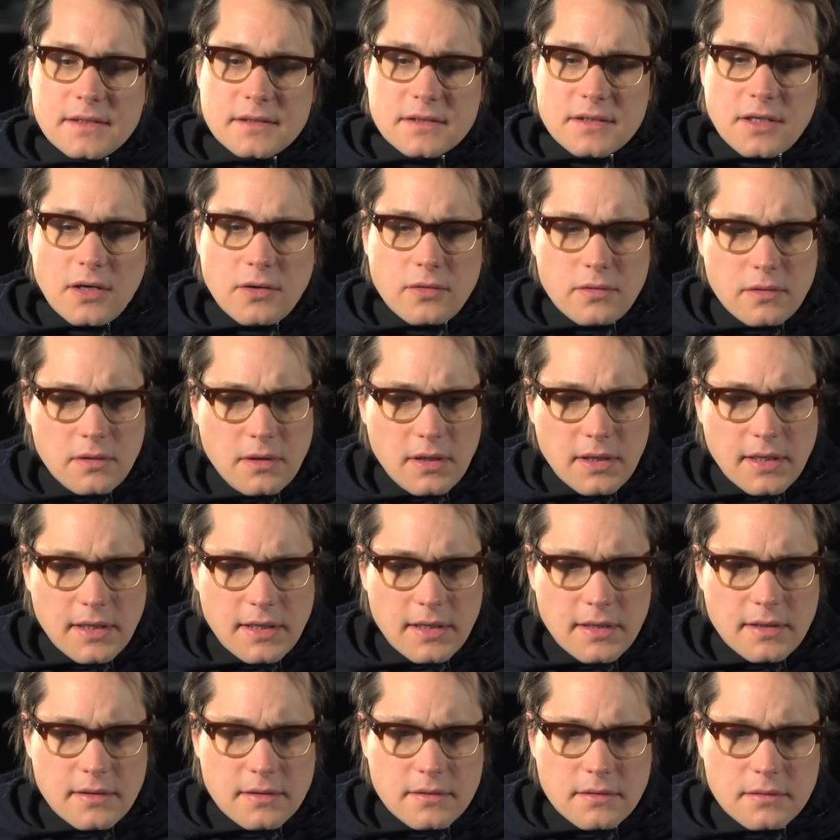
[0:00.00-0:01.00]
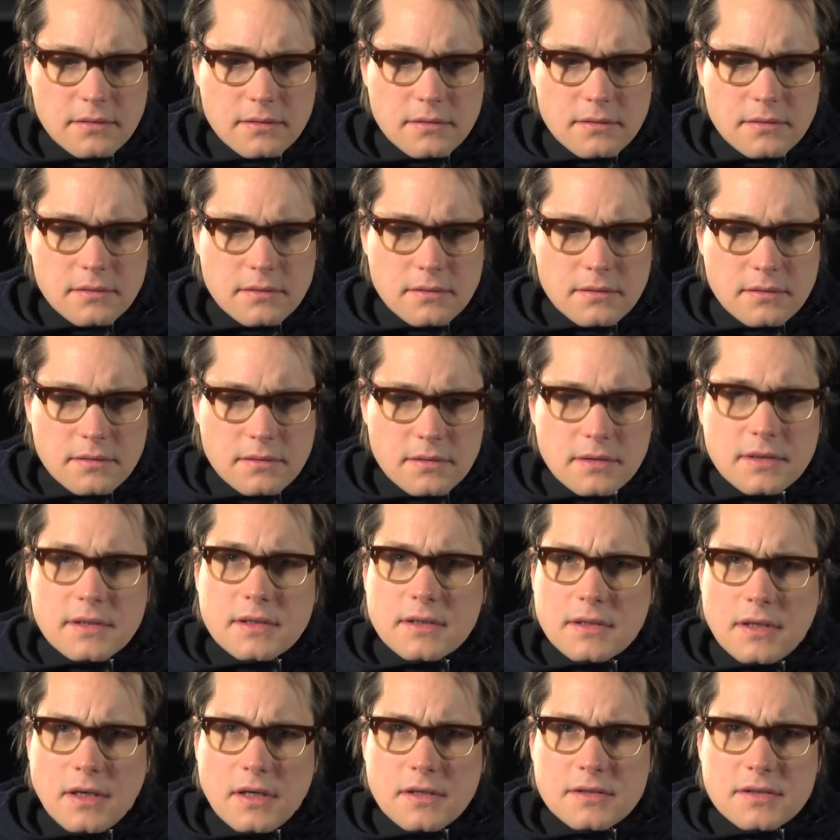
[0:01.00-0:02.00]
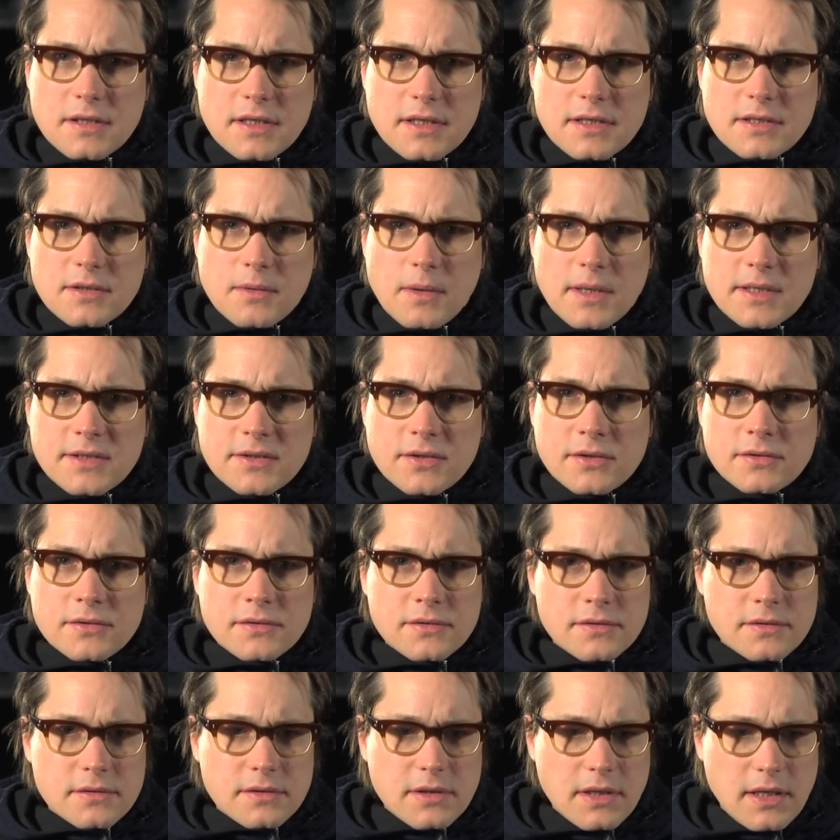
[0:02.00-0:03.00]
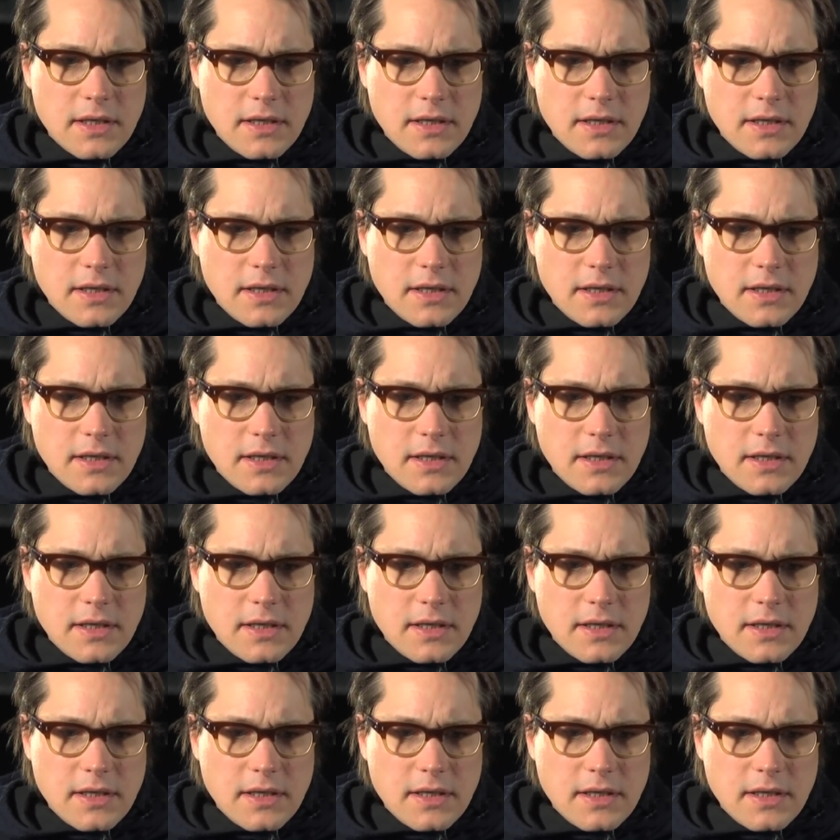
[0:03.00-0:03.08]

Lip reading: so I'm going to answer these questions.